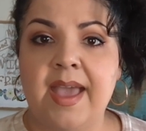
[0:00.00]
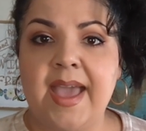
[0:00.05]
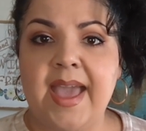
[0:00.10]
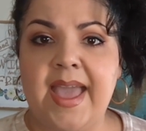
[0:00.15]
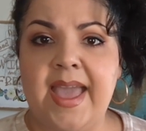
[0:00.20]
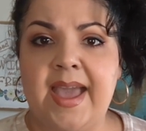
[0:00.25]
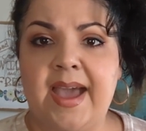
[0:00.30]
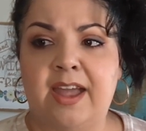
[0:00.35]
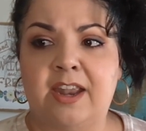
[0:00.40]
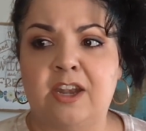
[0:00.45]

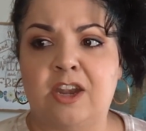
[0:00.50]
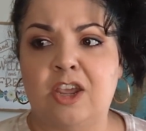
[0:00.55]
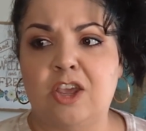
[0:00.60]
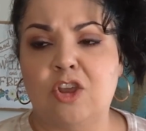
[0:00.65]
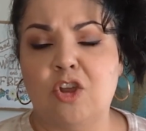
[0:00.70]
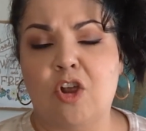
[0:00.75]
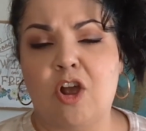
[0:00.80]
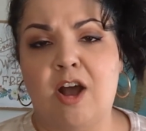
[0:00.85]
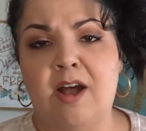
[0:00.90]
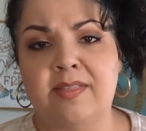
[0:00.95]
and
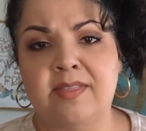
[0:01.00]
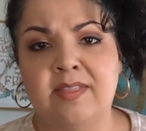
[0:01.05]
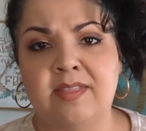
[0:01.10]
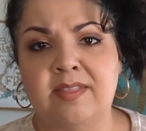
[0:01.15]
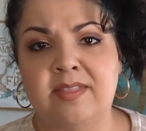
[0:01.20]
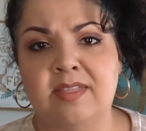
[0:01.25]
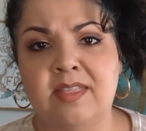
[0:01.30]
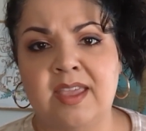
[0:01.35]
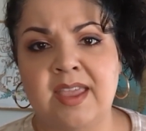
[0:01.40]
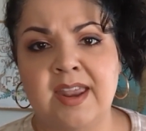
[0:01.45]
you're on
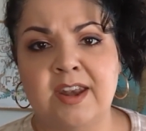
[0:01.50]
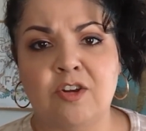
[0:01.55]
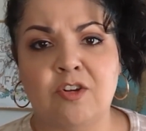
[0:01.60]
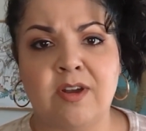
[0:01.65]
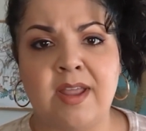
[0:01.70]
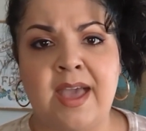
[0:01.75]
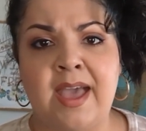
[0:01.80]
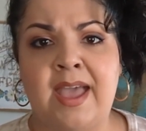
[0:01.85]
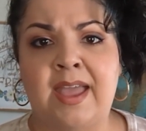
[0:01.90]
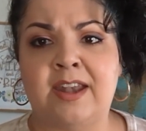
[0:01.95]
the
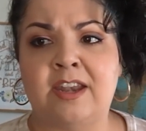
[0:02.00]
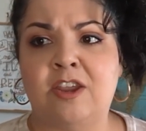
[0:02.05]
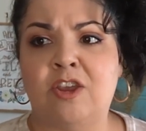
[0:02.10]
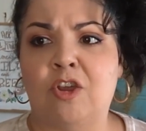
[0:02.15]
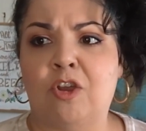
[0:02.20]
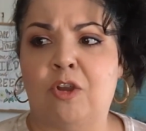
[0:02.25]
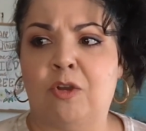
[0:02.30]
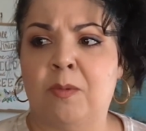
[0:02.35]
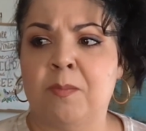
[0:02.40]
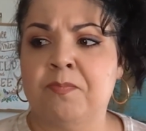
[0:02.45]
internet,
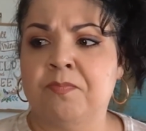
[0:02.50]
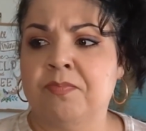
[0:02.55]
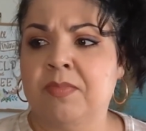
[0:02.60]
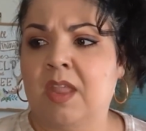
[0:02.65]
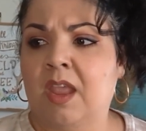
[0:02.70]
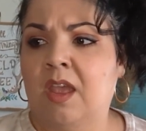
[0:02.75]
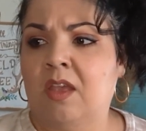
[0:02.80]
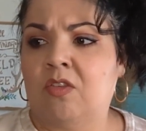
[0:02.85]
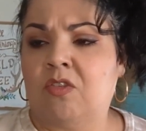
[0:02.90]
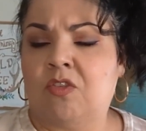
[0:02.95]
you're
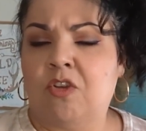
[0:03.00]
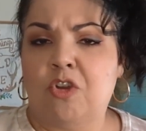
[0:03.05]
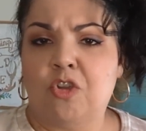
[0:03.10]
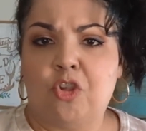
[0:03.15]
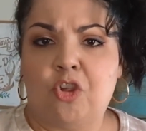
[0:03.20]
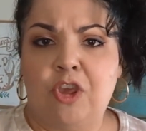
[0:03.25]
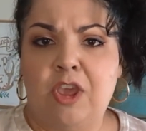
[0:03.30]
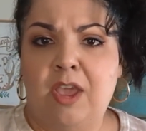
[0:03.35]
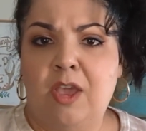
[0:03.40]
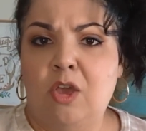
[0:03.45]

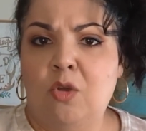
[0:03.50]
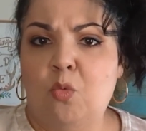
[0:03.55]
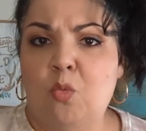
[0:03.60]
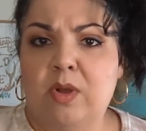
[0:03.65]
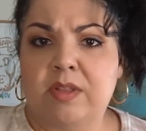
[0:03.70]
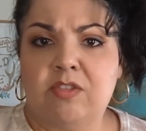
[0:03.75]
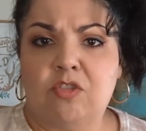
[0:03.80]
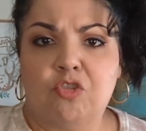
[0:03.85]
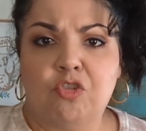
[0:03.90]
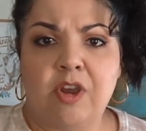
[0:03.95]
searching
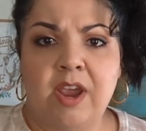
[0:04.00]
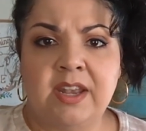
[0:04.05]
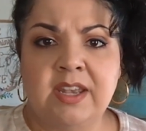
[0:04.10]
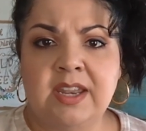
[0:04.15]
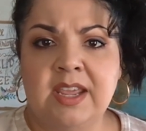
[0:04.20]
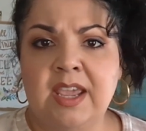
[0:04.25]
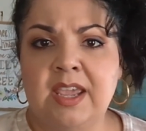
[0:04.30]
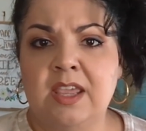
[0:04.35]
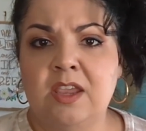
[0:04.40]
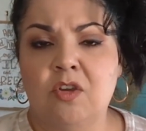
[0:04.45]
what's
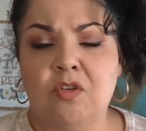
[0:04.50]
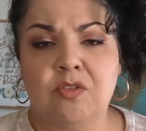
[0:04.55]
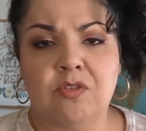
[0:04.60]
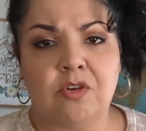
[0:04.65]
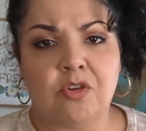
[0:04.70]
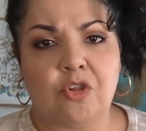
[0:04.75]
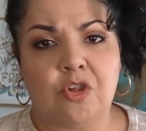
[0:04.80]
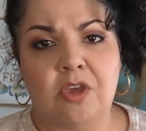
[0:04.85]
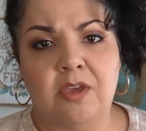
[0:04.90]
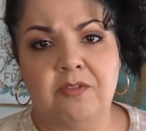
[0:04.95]
trending, you're
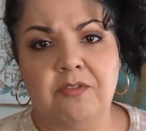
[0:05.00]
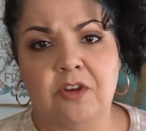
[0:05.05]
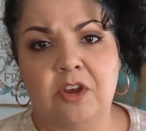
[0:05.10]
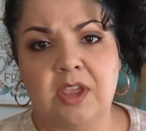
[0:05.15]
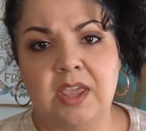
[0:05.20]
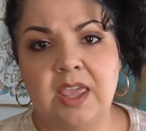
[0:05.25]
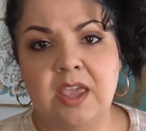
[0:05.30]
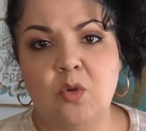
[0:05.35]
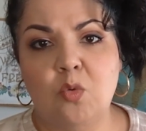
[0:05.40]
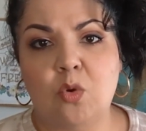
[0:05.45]
searching for
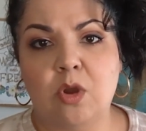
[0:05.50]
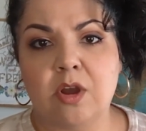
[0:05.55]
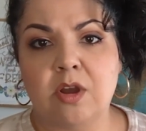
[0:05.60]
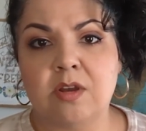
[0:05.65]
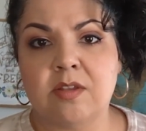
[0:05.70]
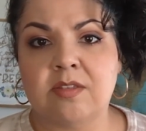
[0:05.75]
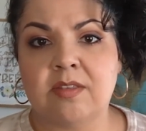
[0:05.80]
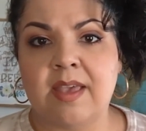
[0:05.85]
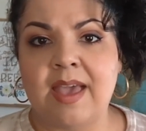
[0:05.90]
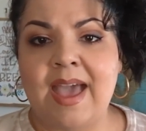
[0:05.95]

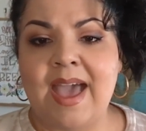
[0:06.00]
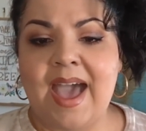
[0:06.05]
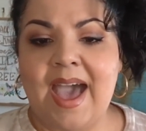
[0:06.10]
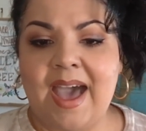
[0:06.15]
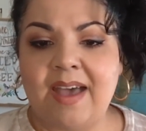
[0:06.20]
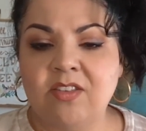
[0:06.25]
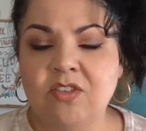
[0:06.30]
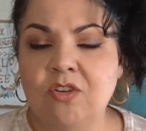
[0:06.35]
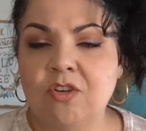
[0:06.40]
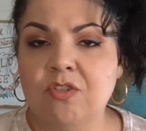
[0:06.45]
keywords.
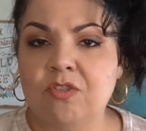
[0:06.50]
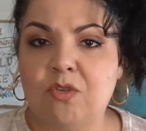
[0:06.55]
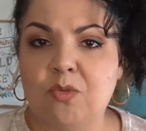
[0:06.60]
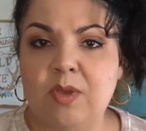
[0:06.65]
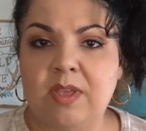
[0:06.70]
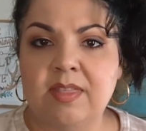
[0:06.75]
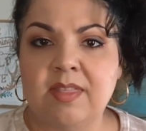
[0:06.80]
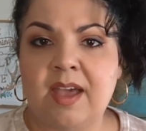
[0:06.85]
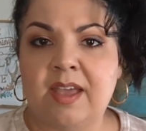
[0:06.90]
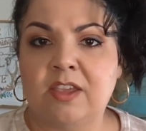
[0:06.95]
As you're
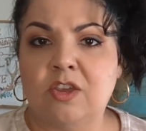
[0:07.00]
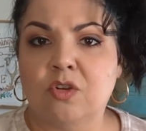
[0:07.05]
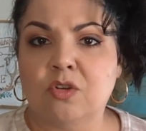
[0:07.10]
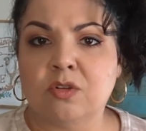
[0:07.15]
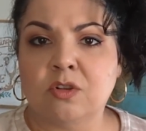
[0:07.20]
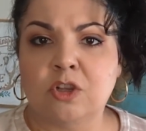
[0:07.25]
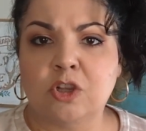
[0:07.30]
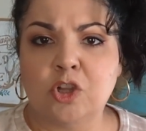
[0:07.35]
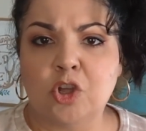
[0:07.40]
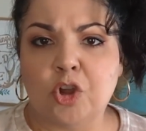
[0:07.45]
doing that, you're
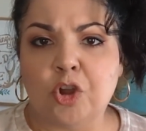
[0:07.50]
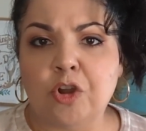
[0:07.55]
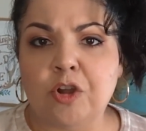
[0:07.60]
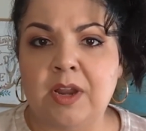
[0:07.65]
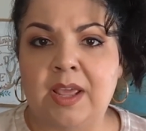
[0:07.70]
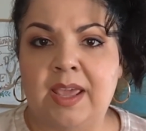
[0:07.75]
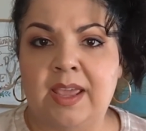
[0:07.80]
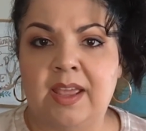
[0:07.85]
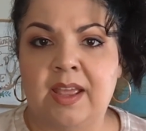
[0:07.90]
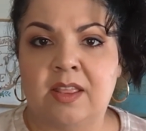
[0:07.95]

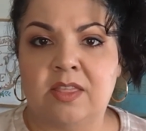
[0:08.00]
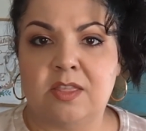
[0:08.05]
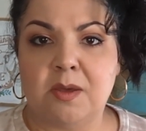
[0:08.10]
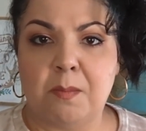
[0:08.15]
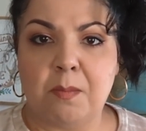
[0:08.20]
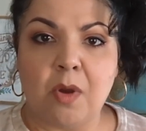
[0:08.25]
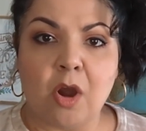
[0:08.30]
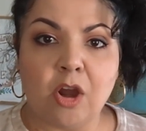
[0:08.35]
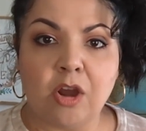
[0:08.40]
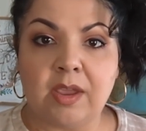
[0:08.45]
learning the
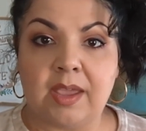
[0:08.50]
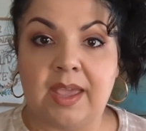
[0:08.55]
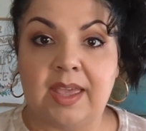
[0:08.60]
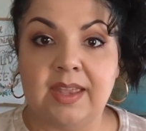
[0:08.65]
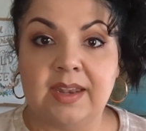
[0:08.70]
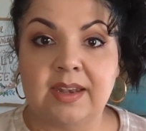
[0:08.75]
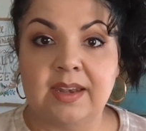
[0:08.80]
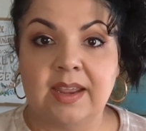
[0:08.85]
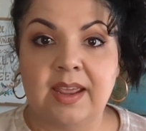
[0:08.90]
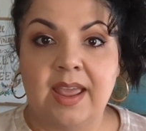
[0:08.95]

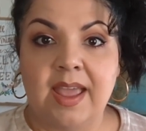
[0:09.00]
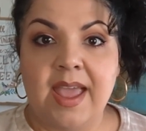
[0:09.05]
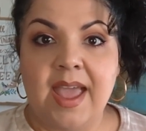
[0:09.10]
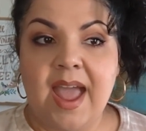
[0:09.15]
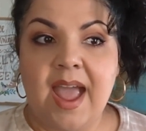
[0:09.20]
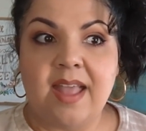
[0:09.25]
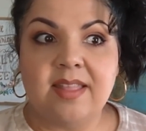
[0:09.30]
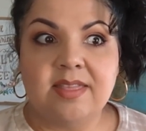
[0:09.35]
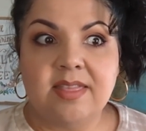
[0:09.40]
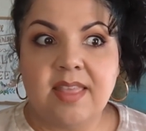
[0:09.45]
market,
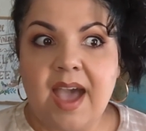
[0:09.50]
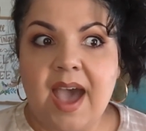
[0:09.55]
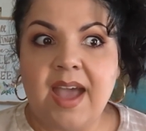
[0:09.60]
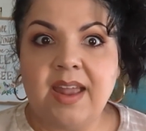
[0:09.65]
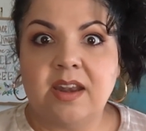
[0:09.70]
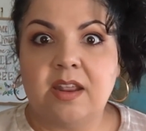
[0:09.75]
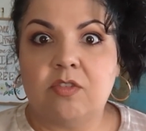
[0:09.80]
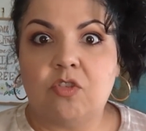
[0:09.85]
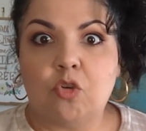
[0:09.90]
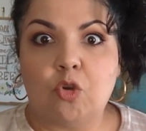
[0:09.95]
and
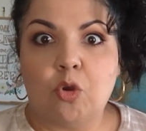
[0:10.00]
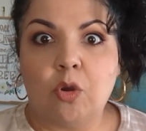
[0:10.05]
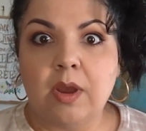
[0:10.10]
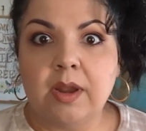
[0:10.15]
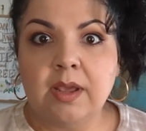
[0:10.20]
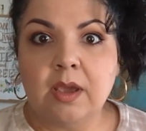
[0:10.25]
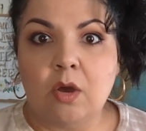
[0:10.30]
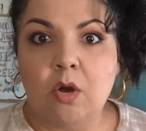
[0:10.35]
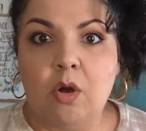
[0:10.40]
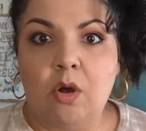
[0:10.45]
that is
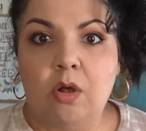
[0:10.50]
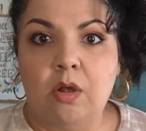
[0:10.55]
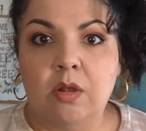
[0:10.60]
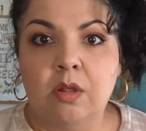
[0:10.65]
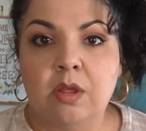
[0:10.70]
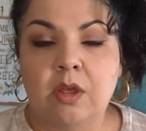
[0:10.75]
critical.